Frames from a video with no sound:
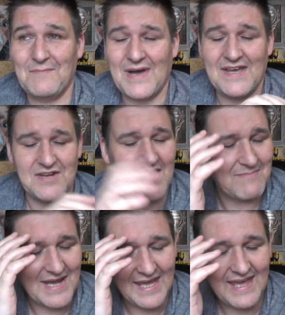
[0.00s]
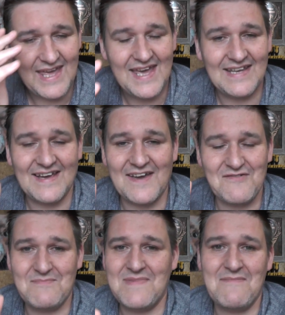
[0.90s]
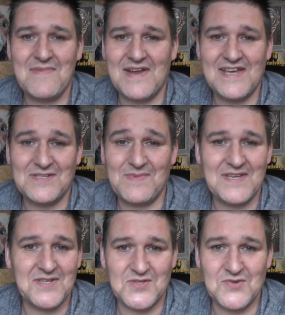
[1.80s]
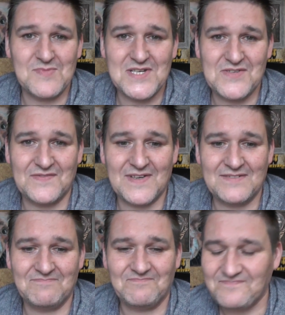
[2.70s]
but in my head, I remember it as being so much fun.